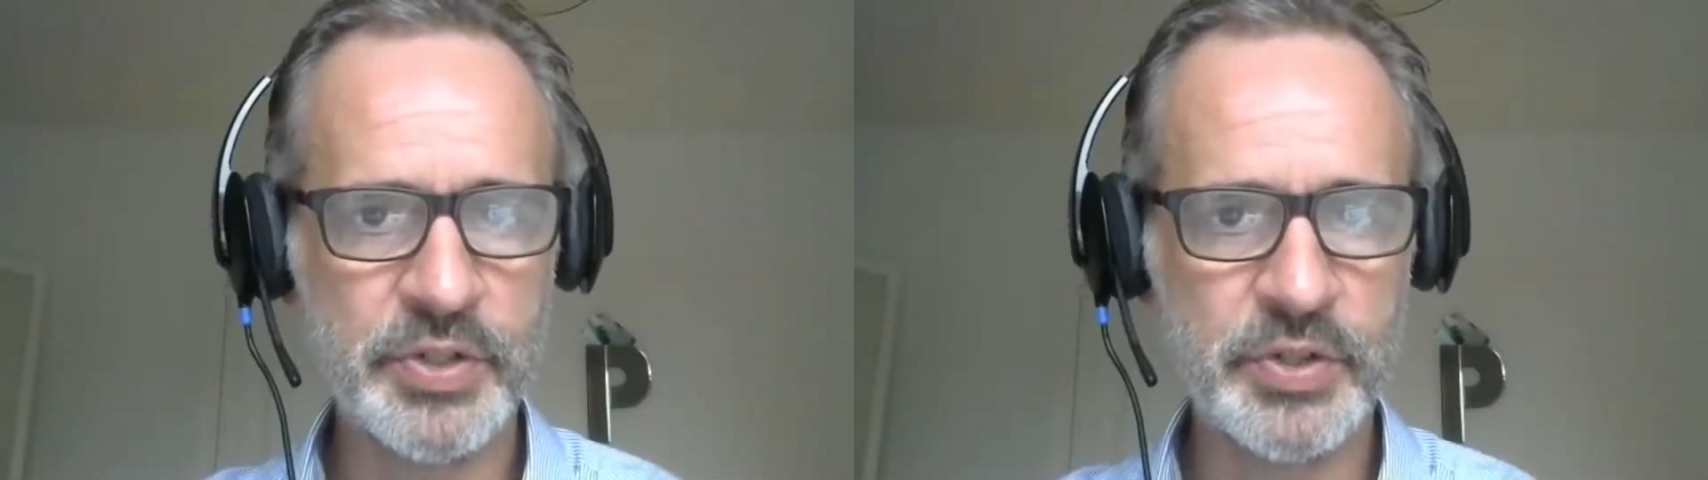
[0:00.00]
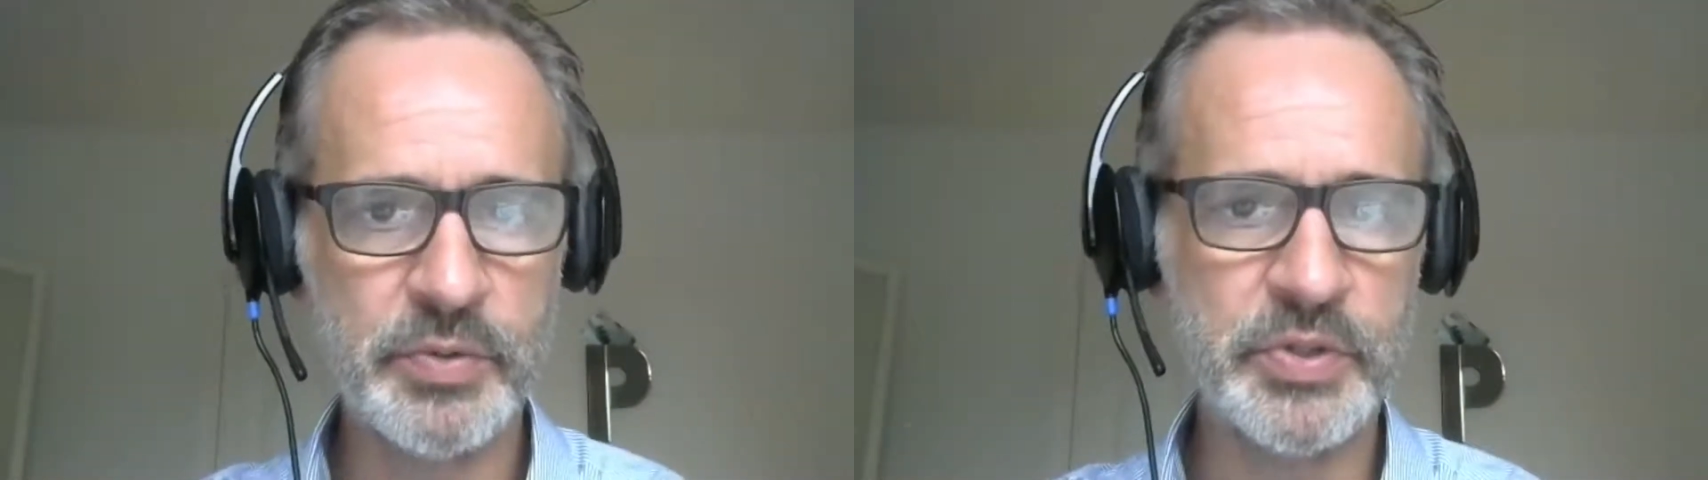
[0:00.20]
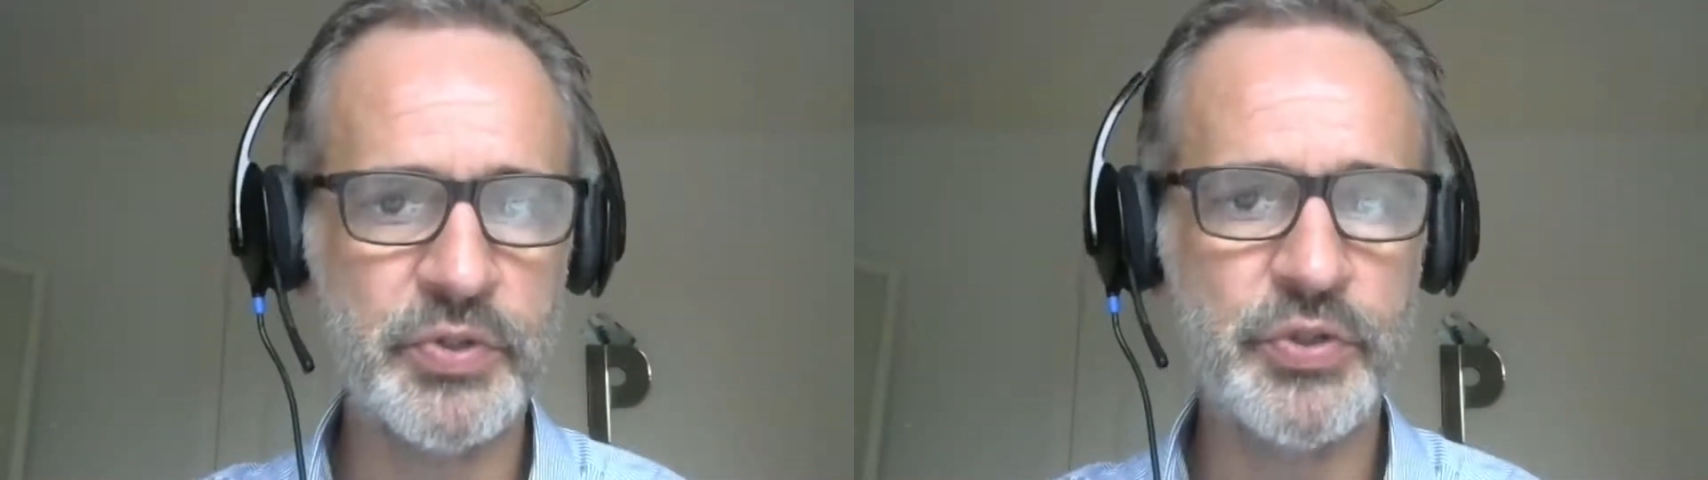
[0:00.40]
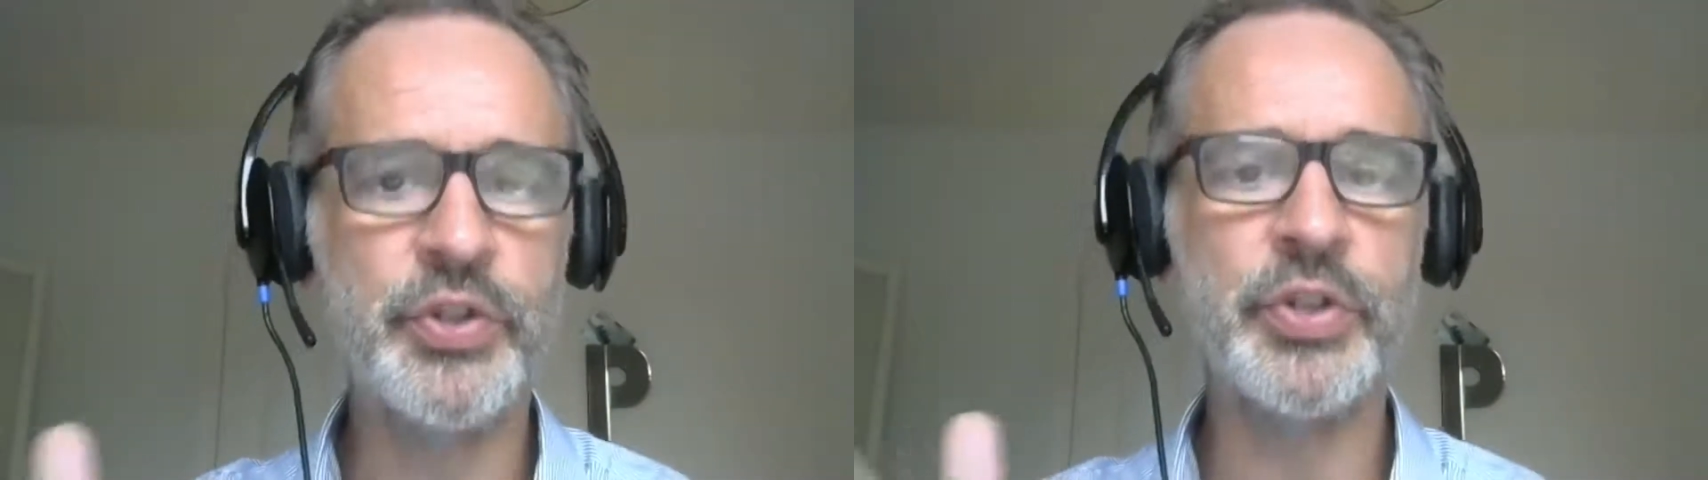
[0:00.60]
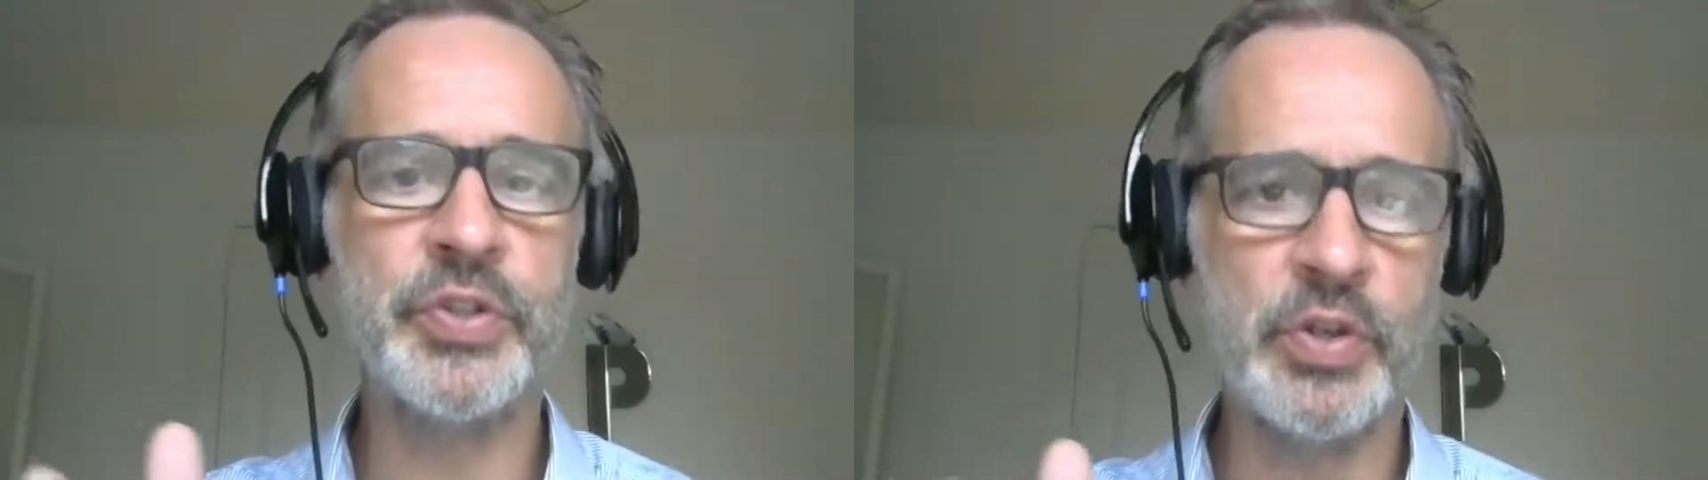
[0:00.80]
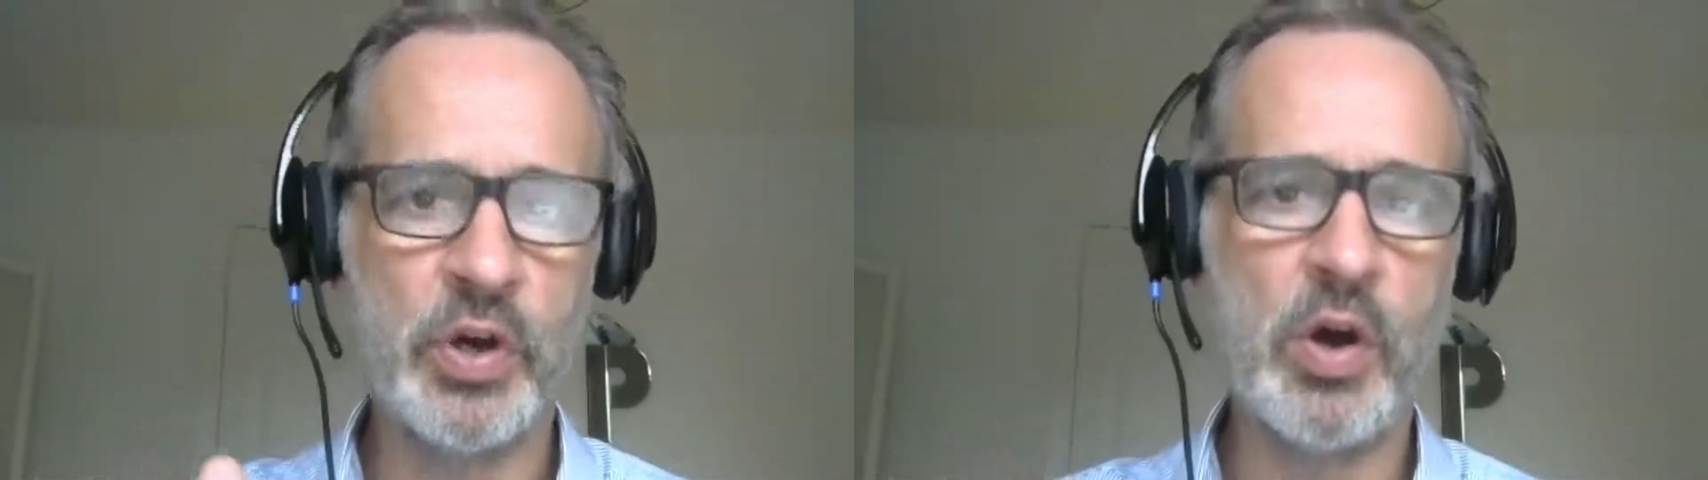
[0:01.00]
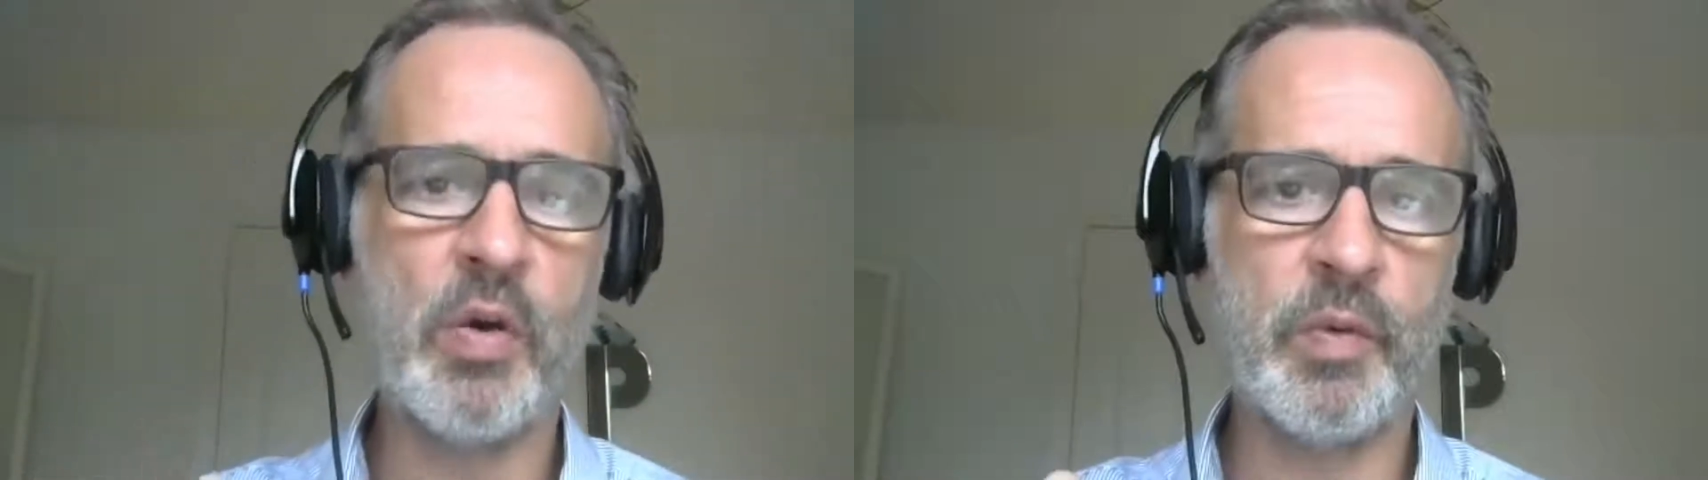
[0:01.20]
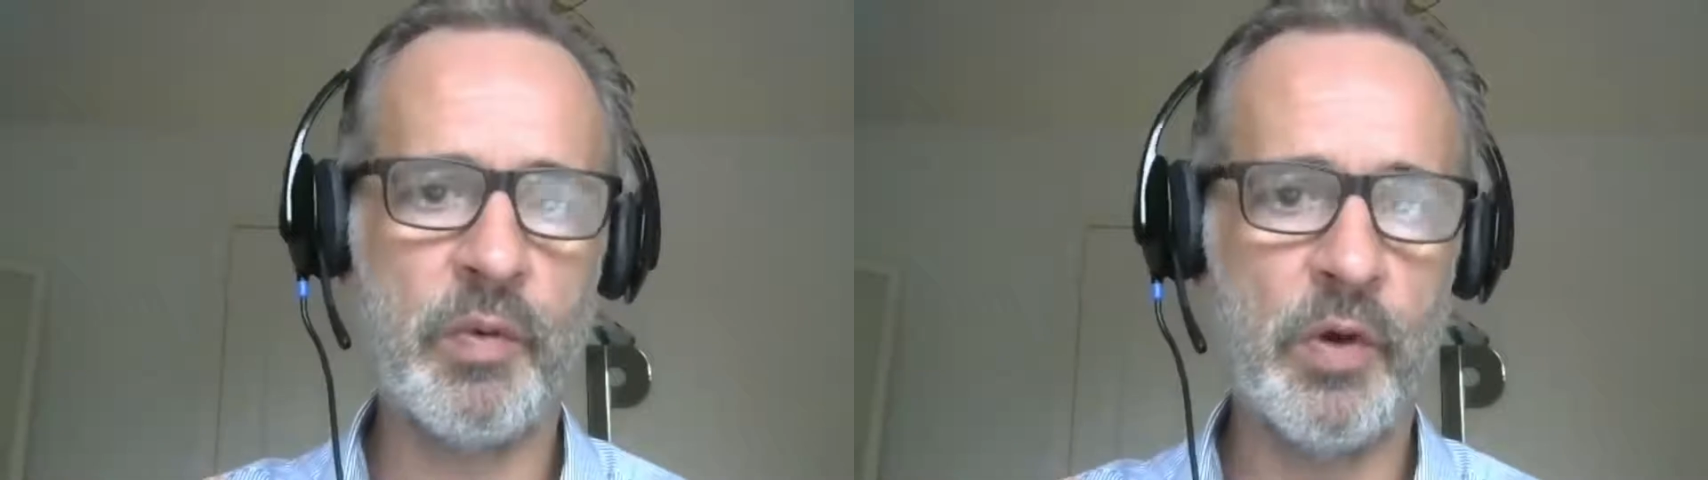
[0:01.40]
two is just
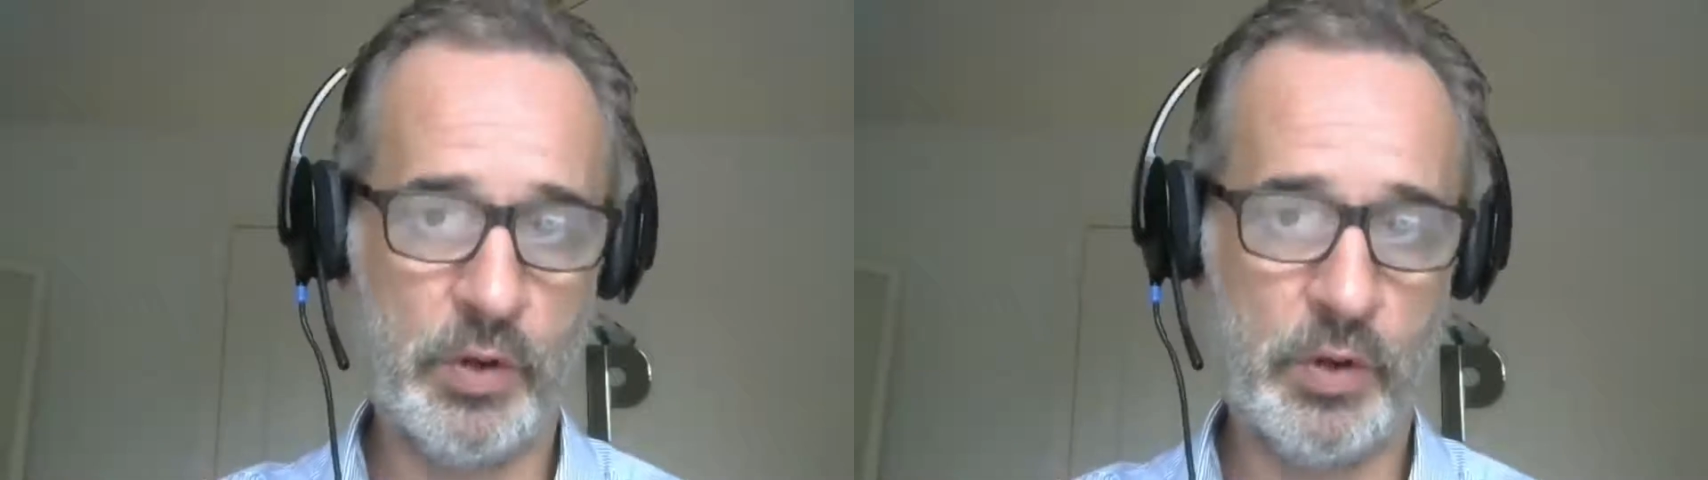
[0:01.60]
off